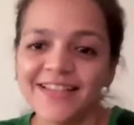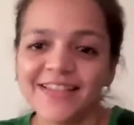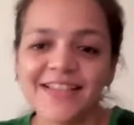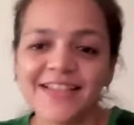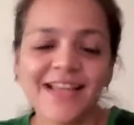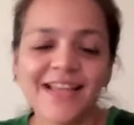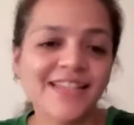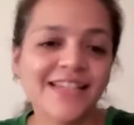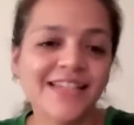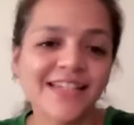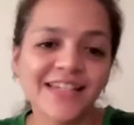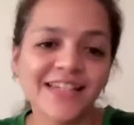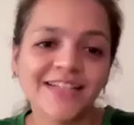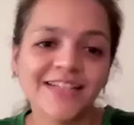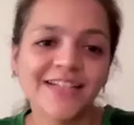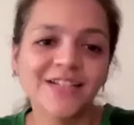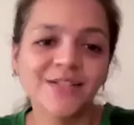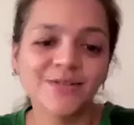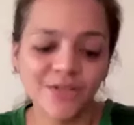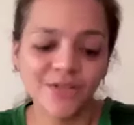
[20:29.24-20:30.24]
So that's
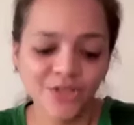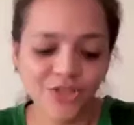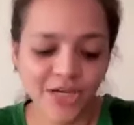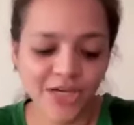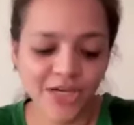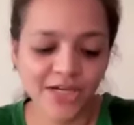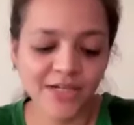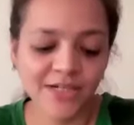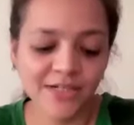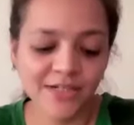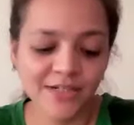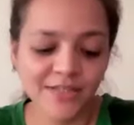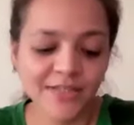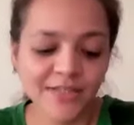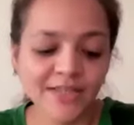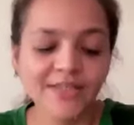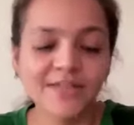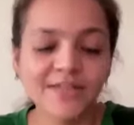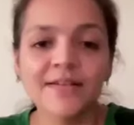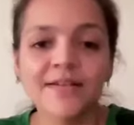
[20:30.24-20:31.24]
related to a child and
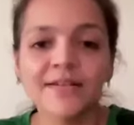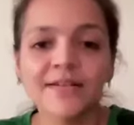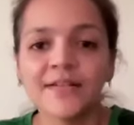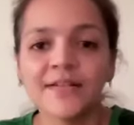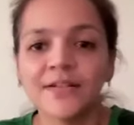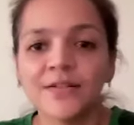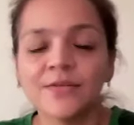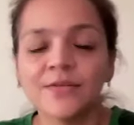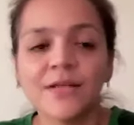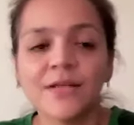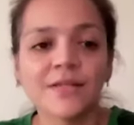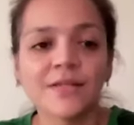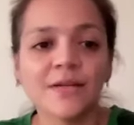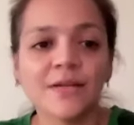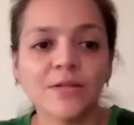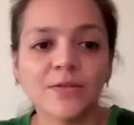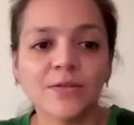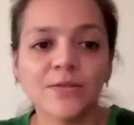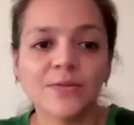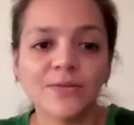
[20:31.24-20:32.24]
that's related to us
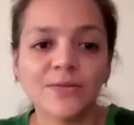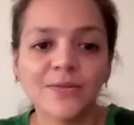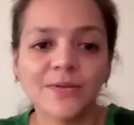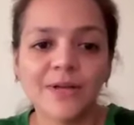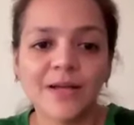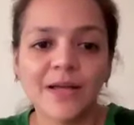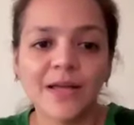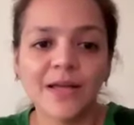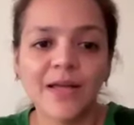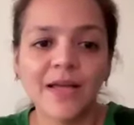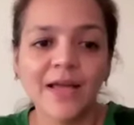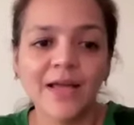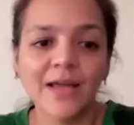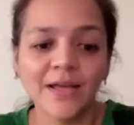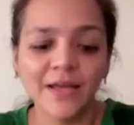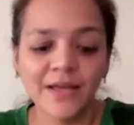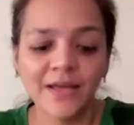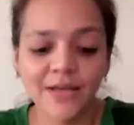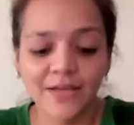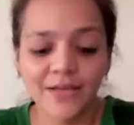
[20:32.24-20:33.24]
also.
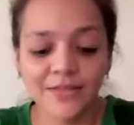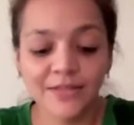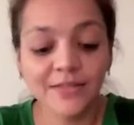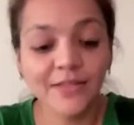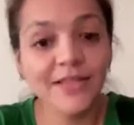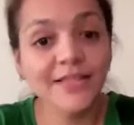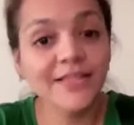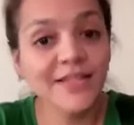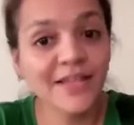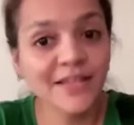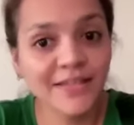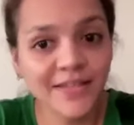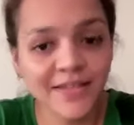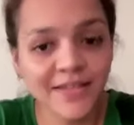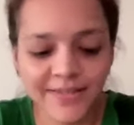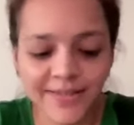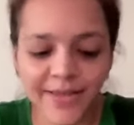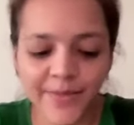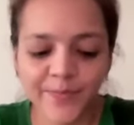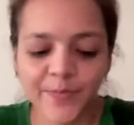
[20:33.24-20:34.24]
So there is another
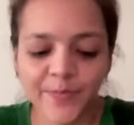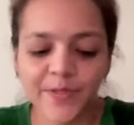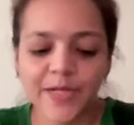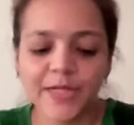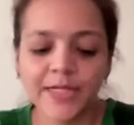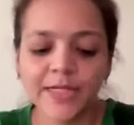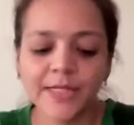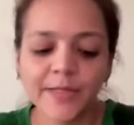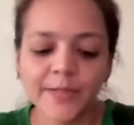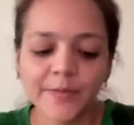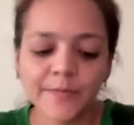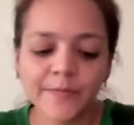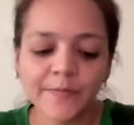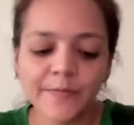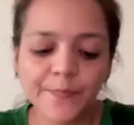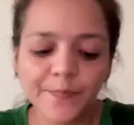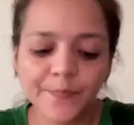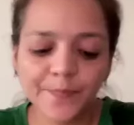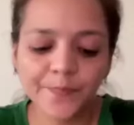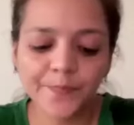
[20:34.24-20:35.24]
example I'll give.
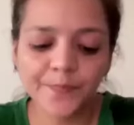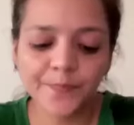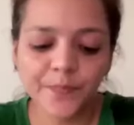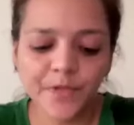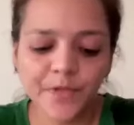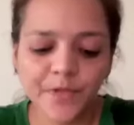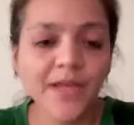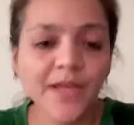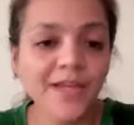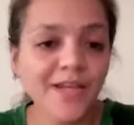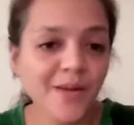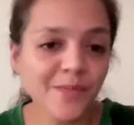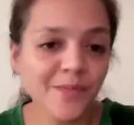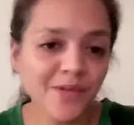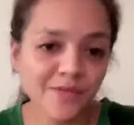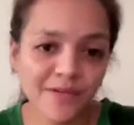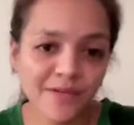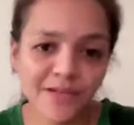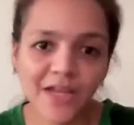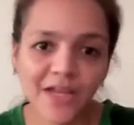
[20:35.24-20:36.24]
Again, I'm
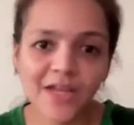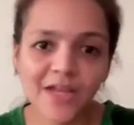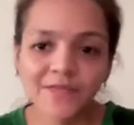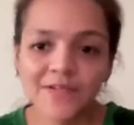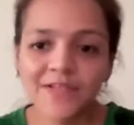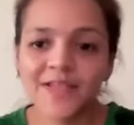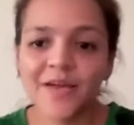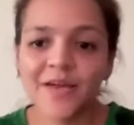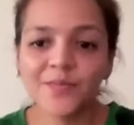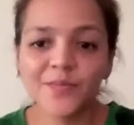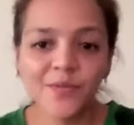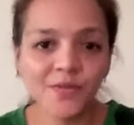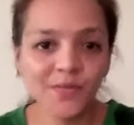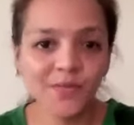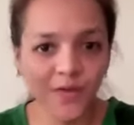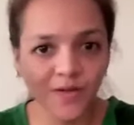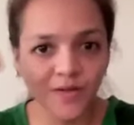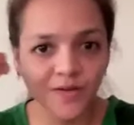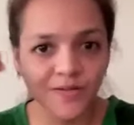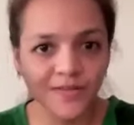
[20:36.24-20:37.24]
giving life examples
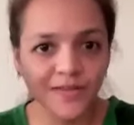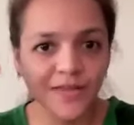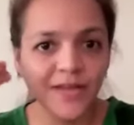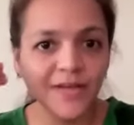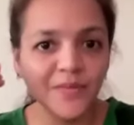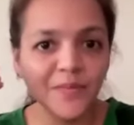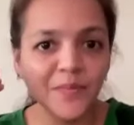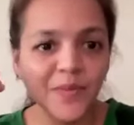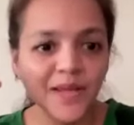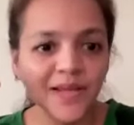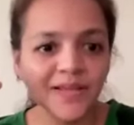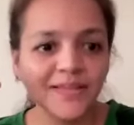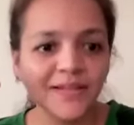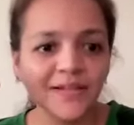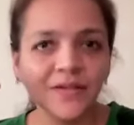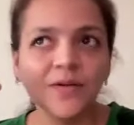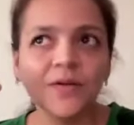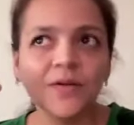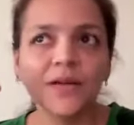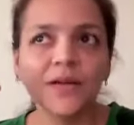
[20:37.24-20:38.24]
because then it makes
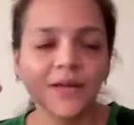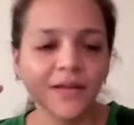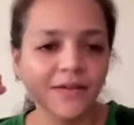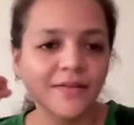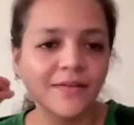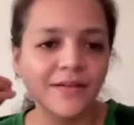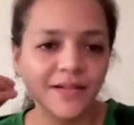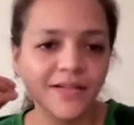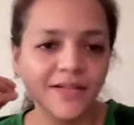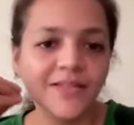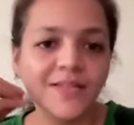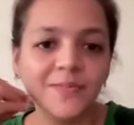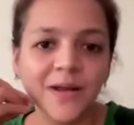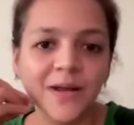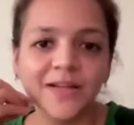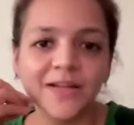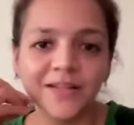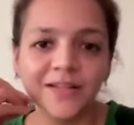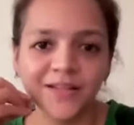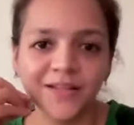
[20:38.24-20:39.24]
it okay, it is
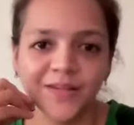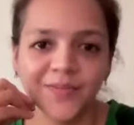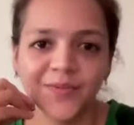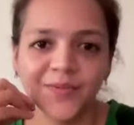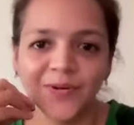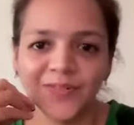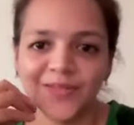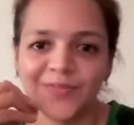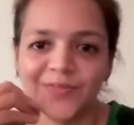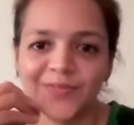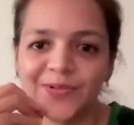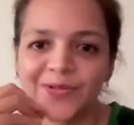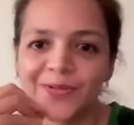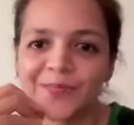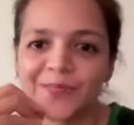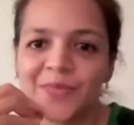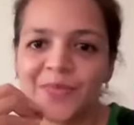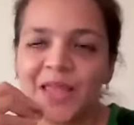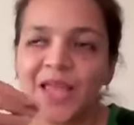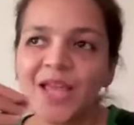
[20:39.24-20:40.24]
practically possible.
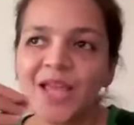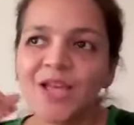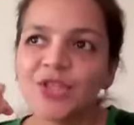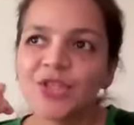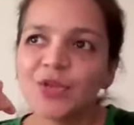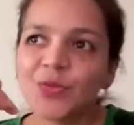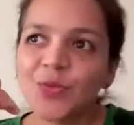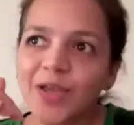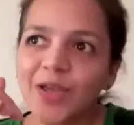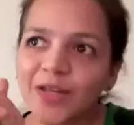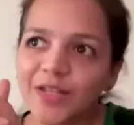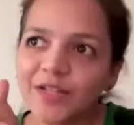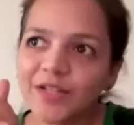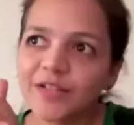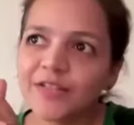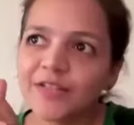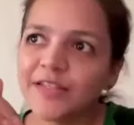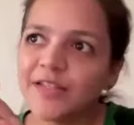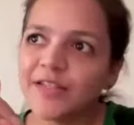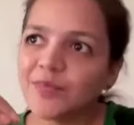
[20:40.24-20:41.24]
So very
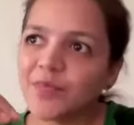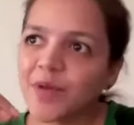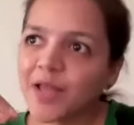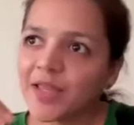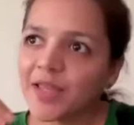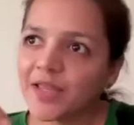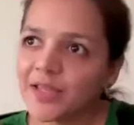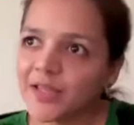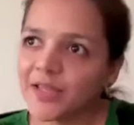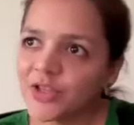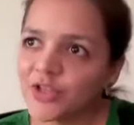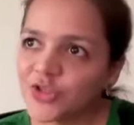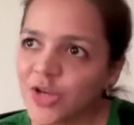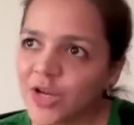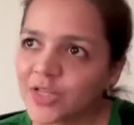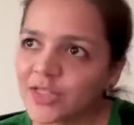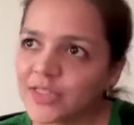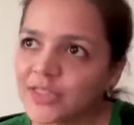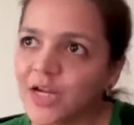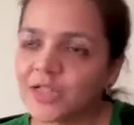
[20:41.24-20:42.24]
early in my age,
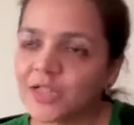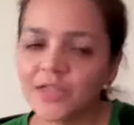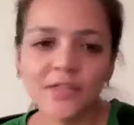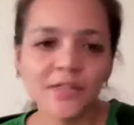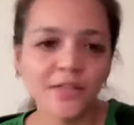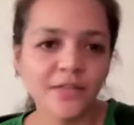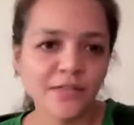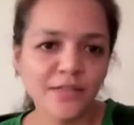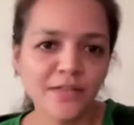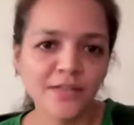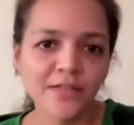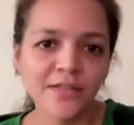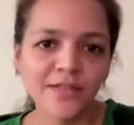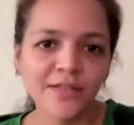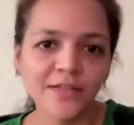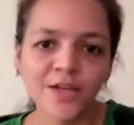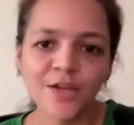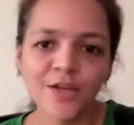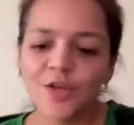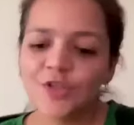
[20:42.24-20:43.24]
I started earning.
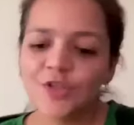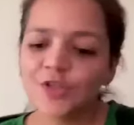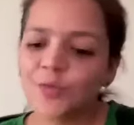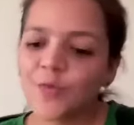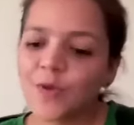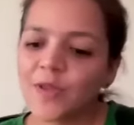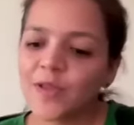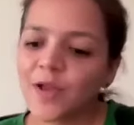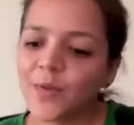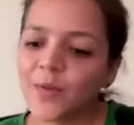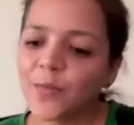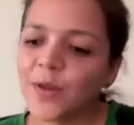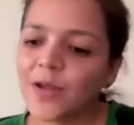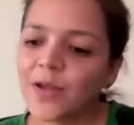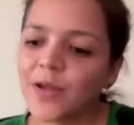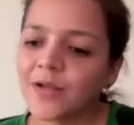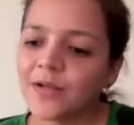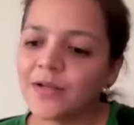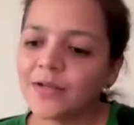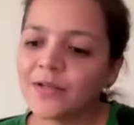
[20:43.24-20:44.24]
So when I
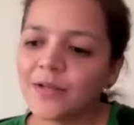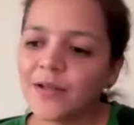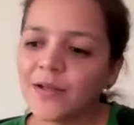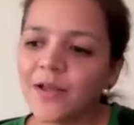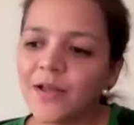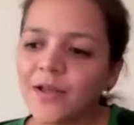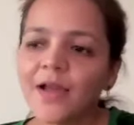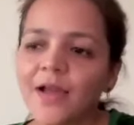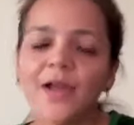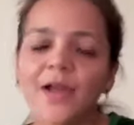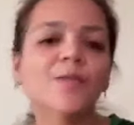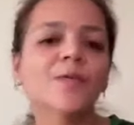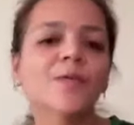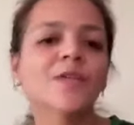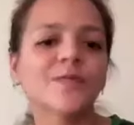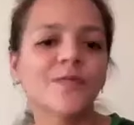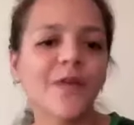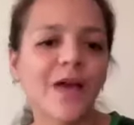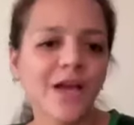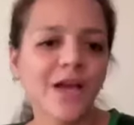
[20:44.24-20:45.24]
went, it
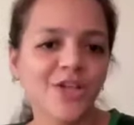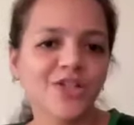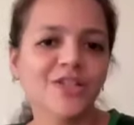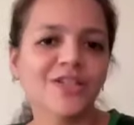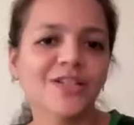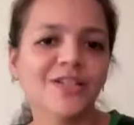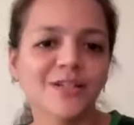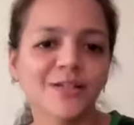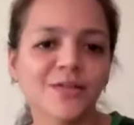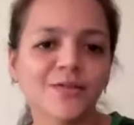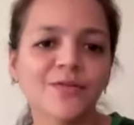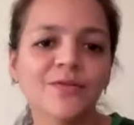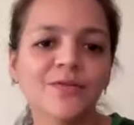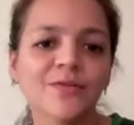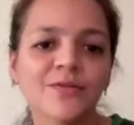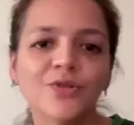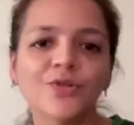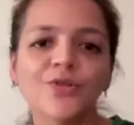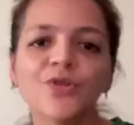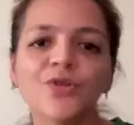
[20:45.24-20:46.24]
was fashion,
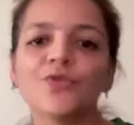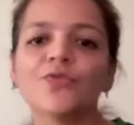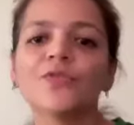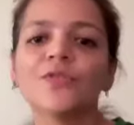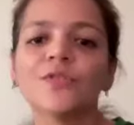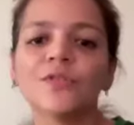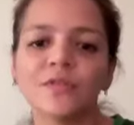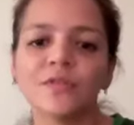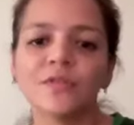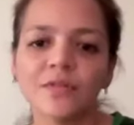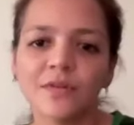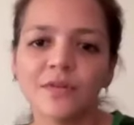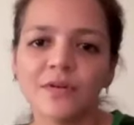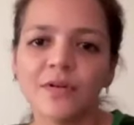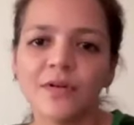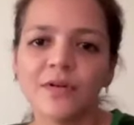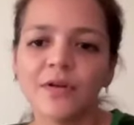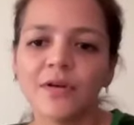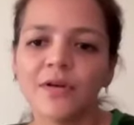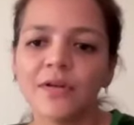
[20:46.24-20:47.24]
to use
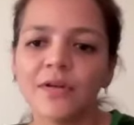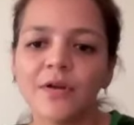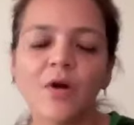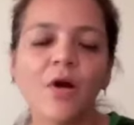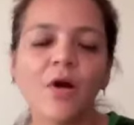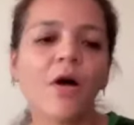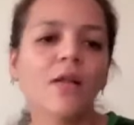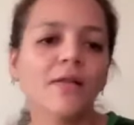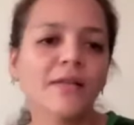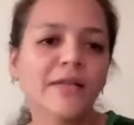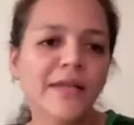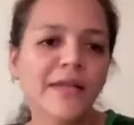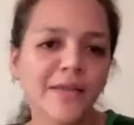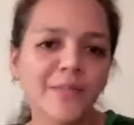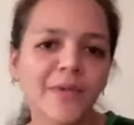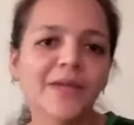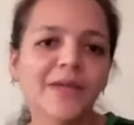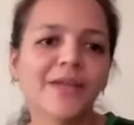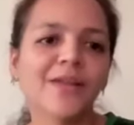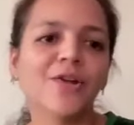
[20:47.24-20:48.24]

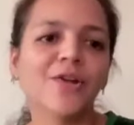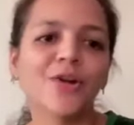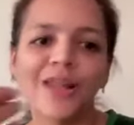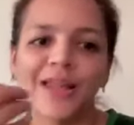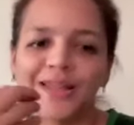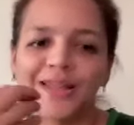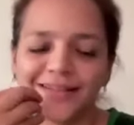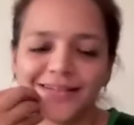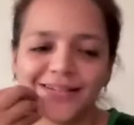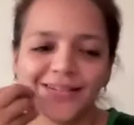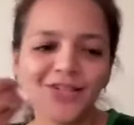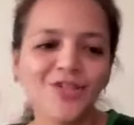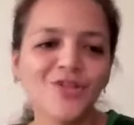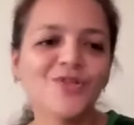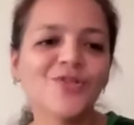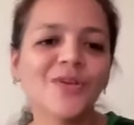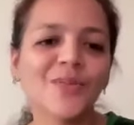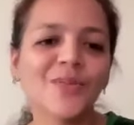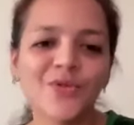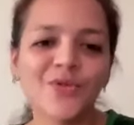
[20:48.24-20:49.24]
naming, like
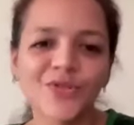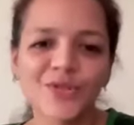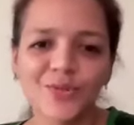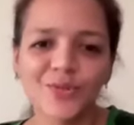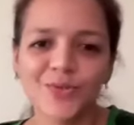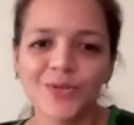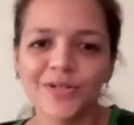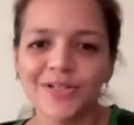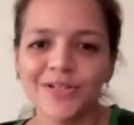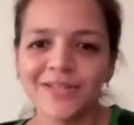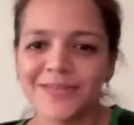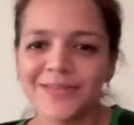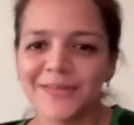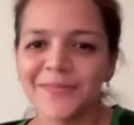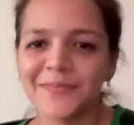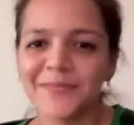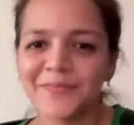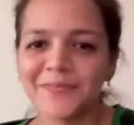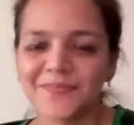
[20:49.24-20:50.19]
use abusive words.